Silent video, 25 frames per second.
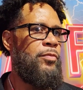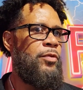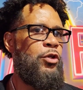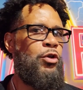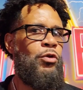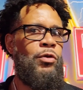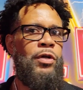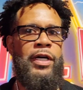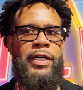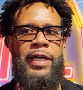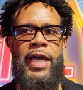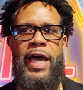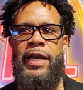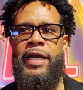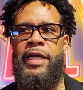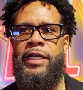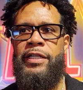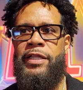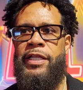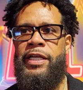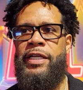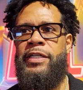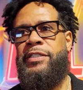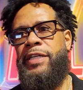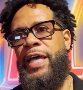you look at
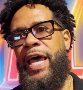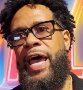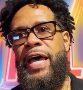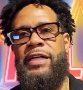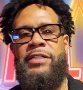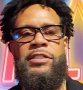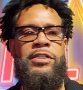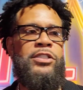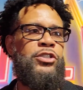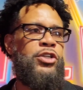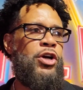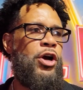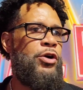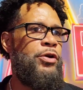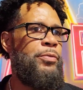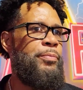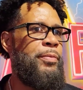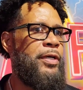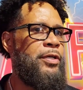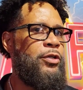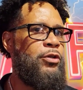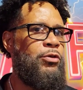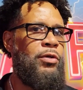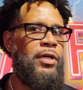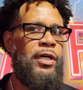this as a
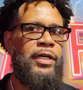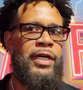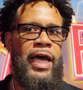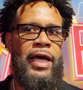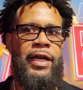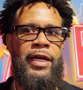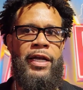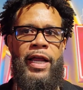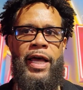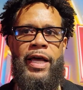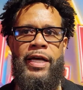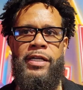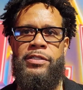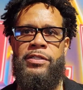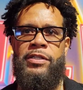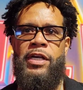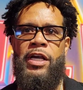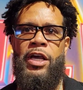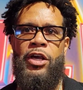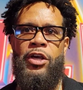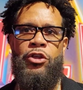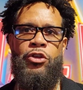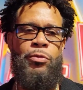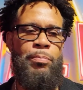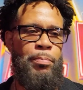tournament. You look at it as
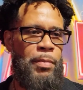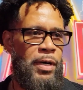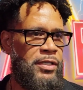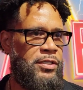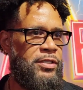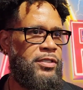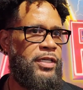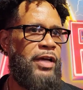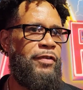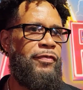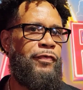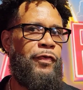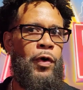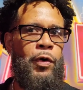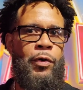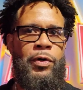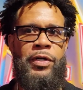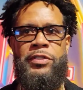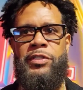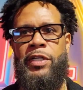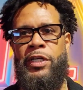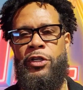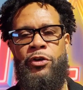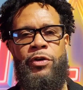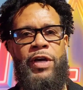you must stay
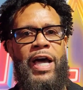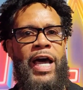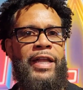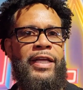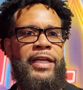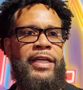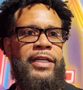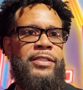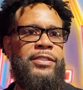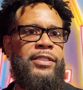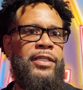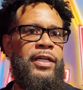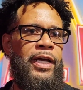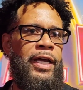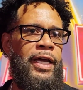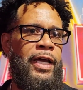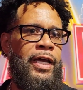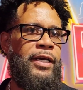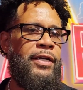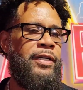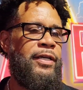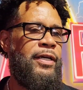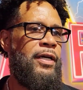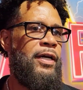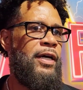focused and you got to get to the
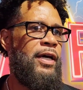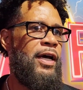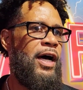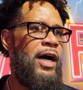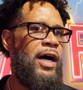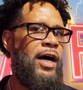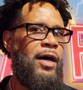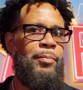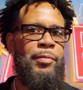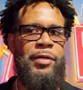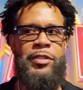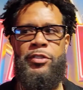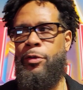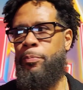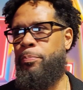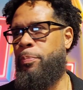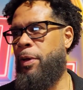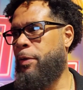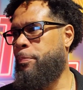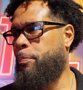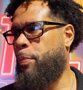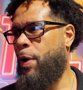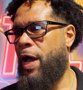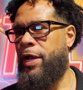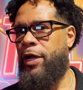end. It's a
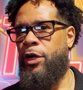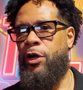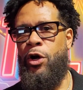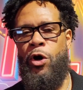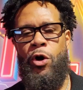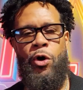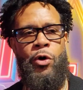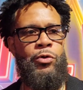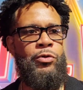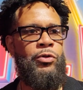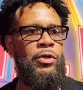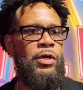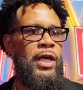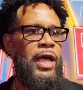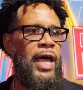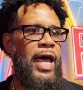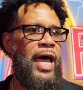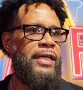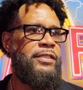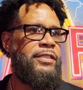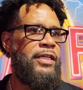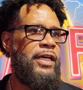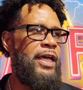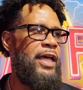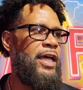big pot of gold
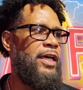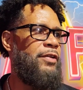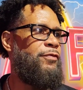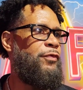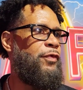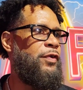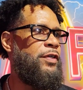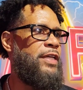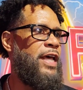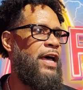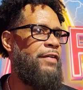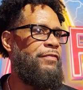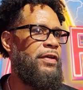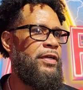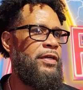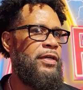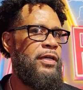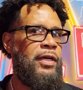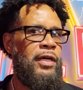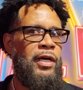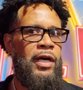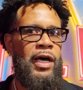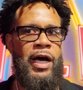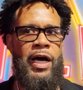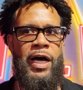at the end for Devin.
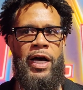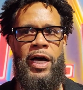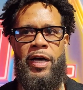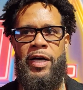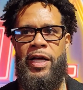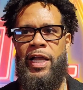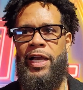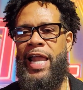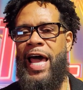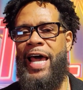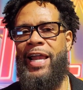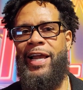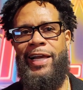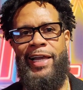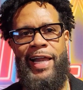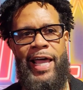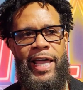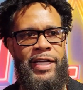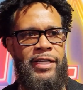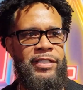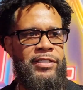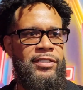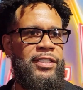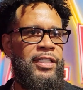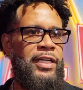A lot of
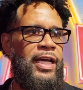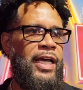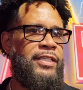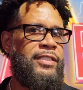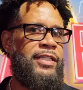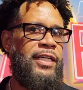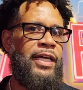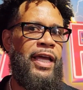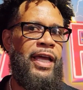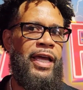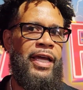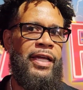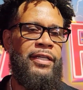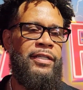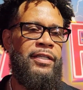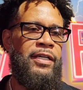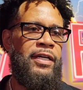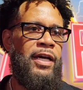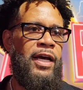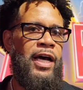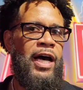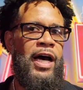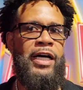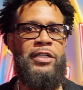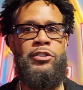legacy at the end.
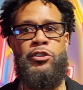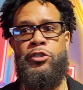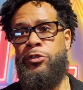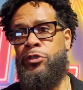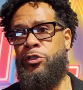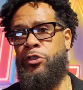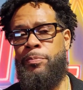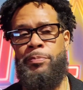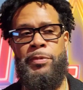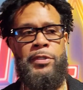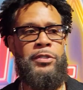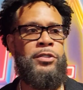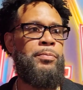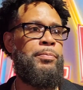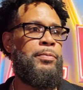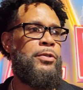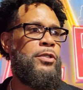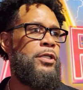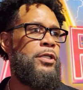Some